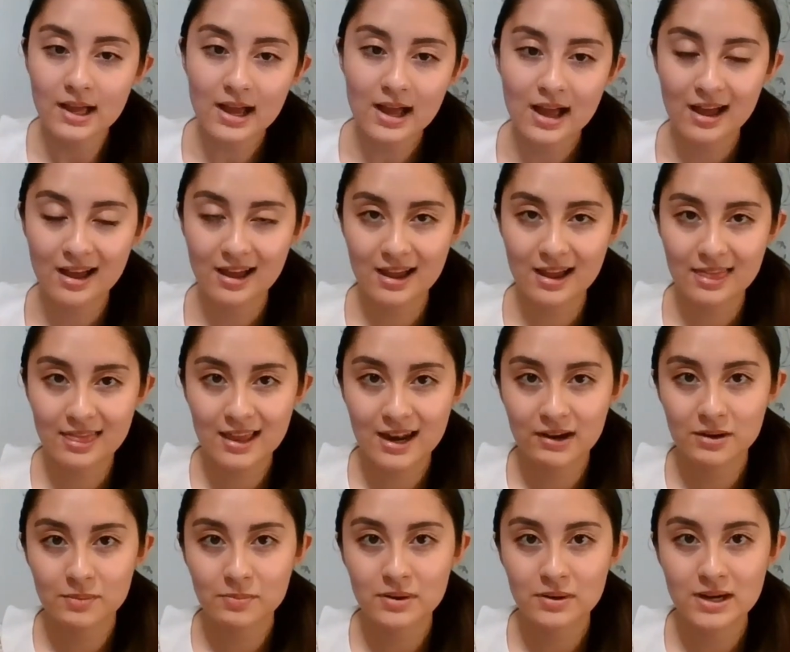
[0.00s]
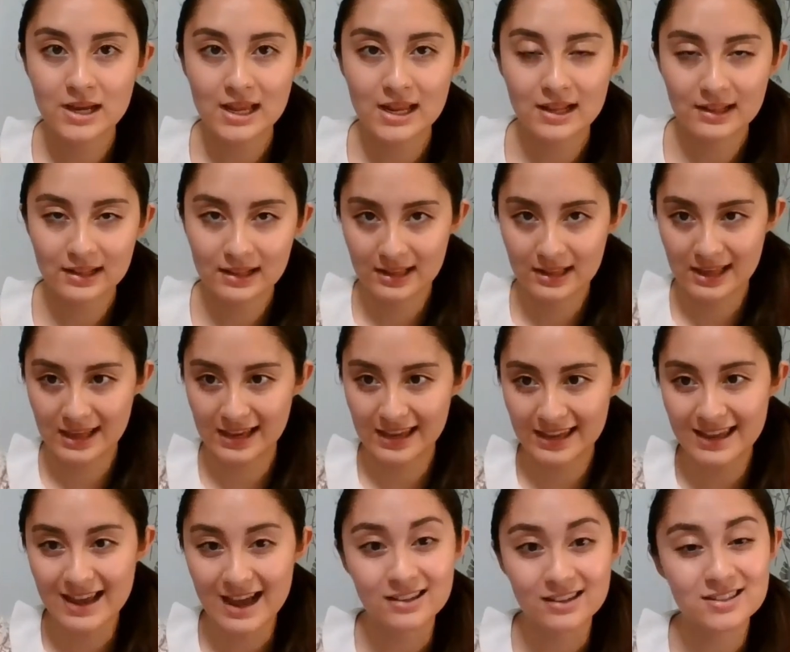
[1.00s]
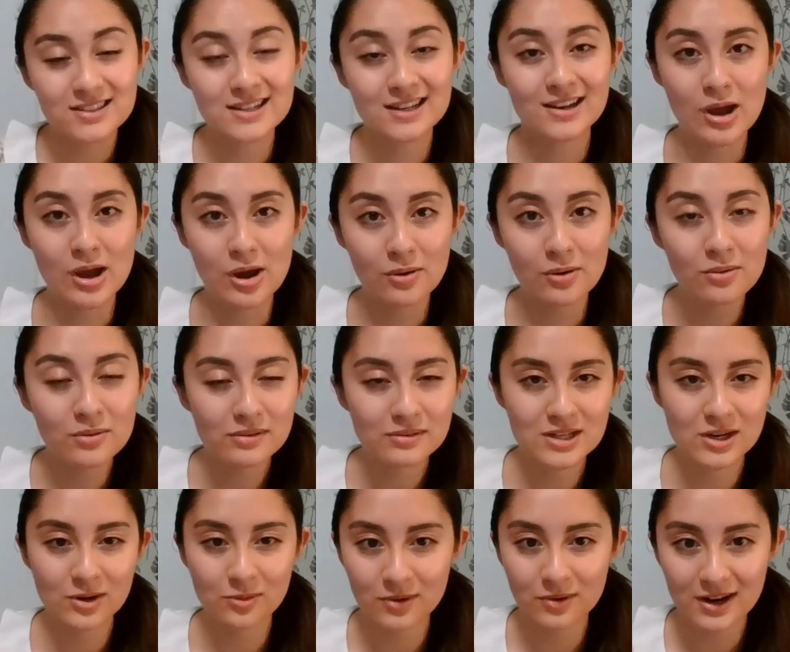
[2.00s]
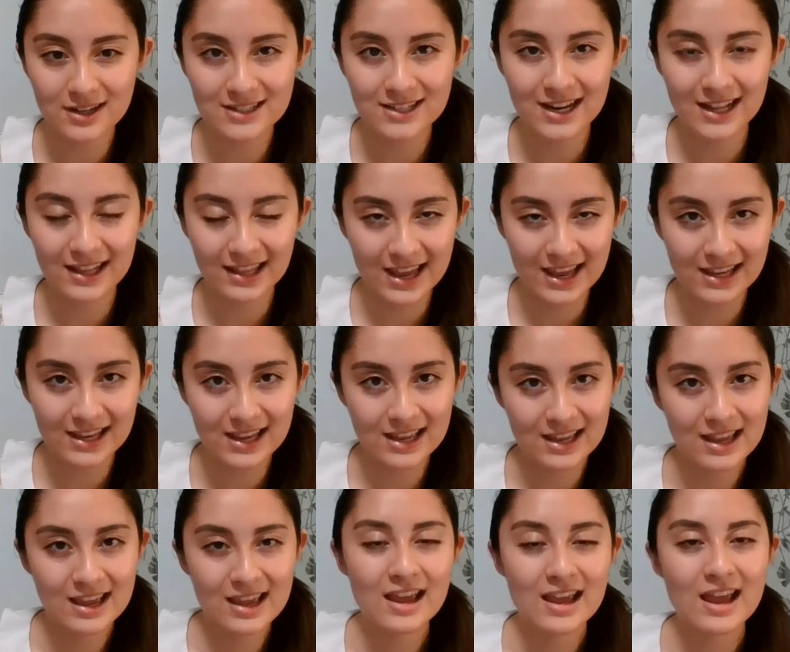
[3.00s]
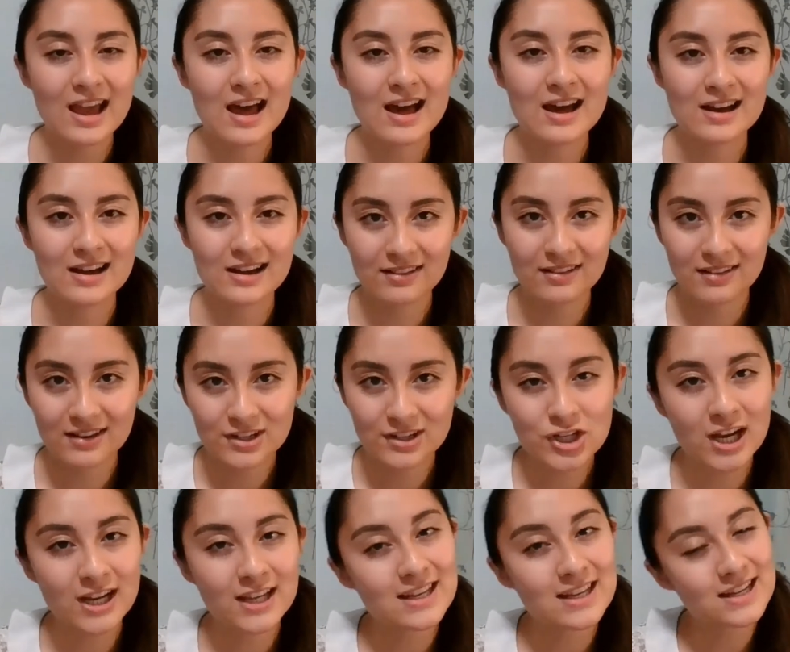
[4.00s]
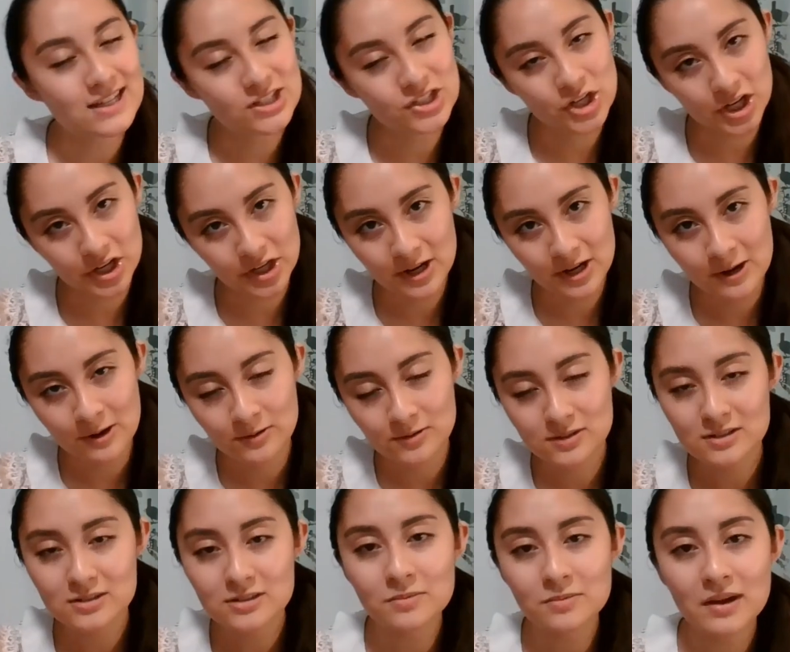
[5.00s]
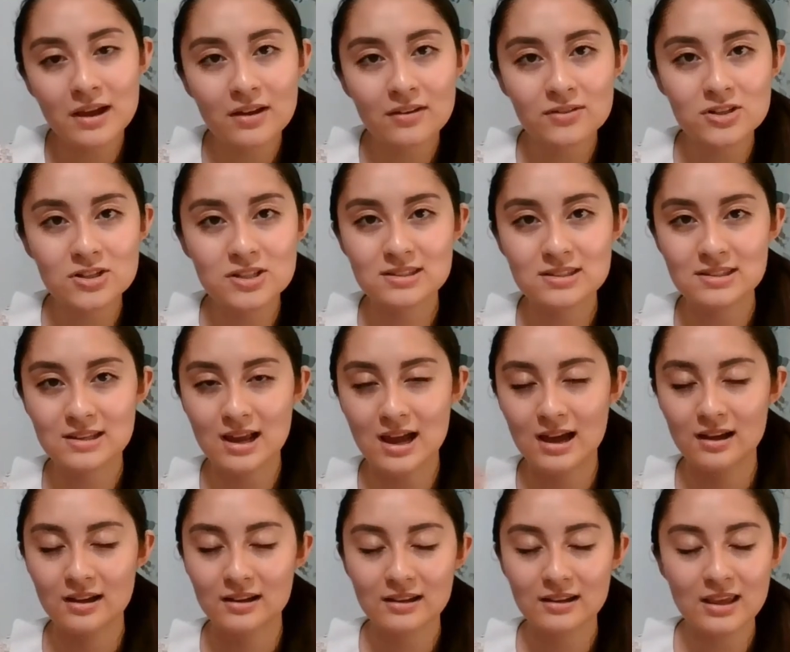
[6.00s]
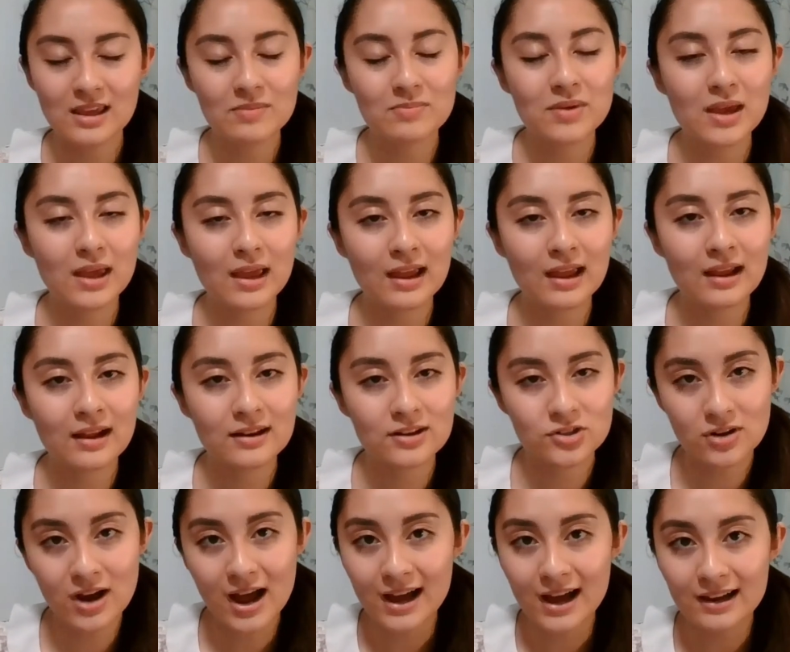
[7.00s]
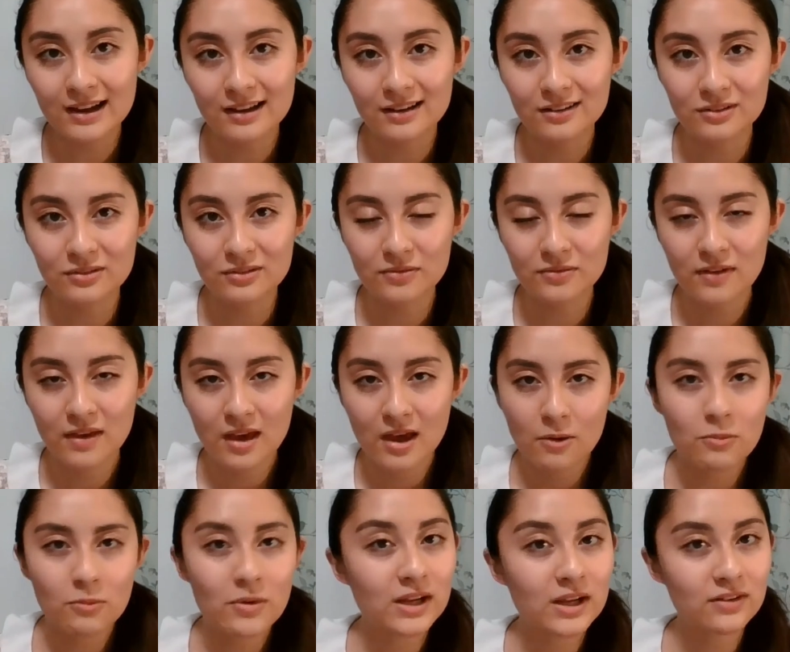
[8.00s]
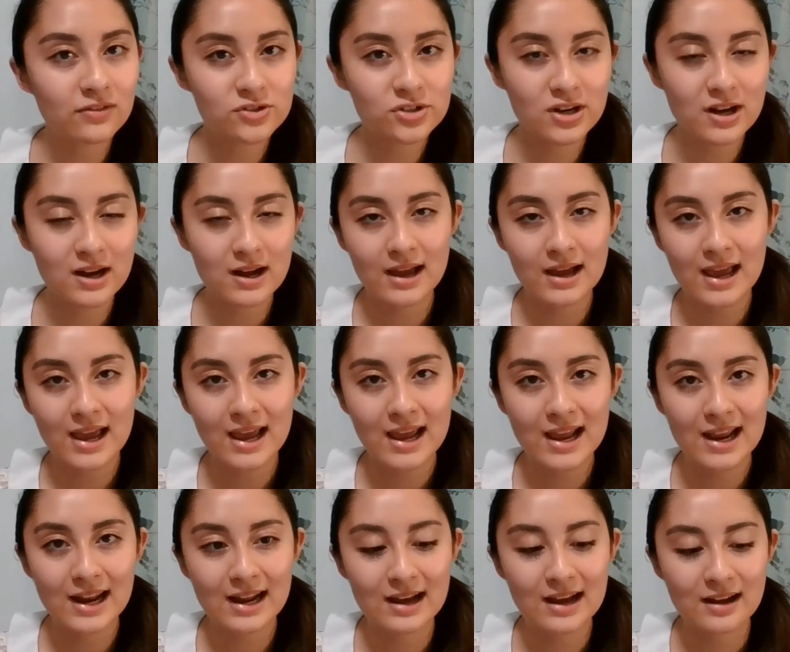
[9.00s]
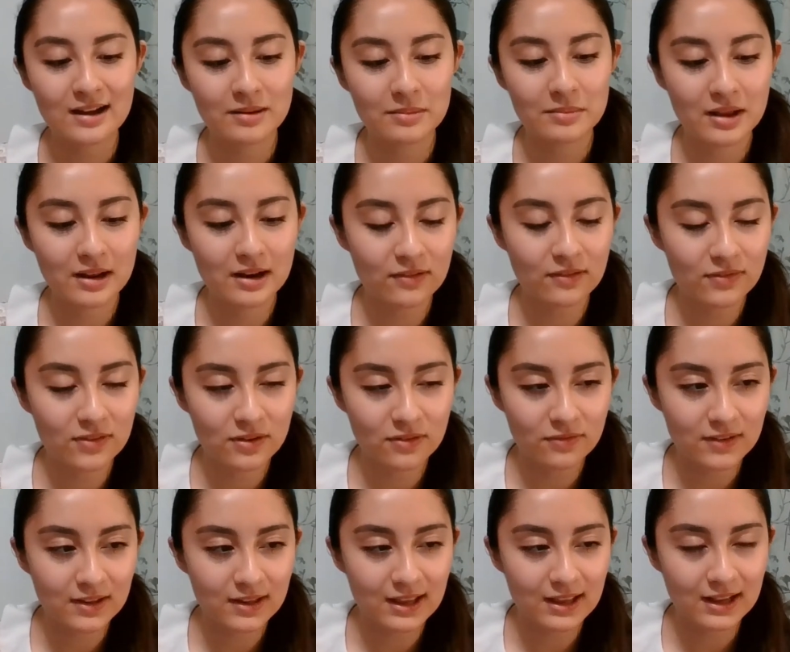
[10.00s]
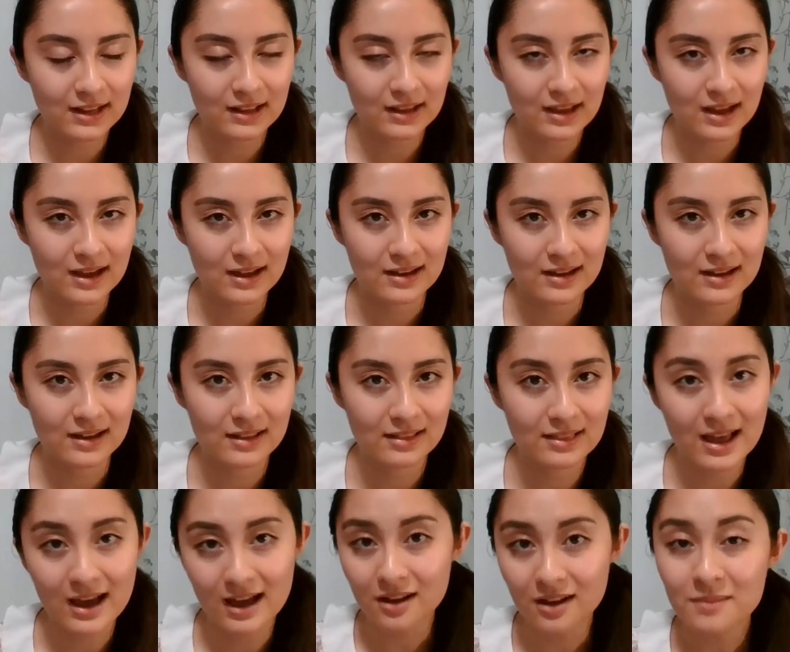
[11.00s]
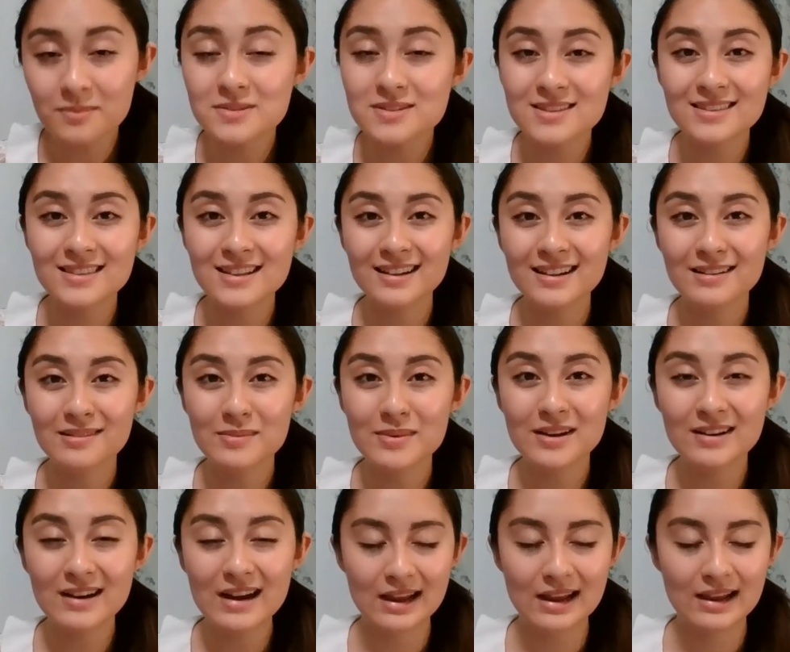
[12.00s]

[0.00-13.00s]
Uh, and then I would put like yes and no. Did it work? Did I like it? Uh, and then check yes, check no. So it's a way of just uh, keeping track of what you've tried. Um, and if you feel like uh, that helps, then that would be great.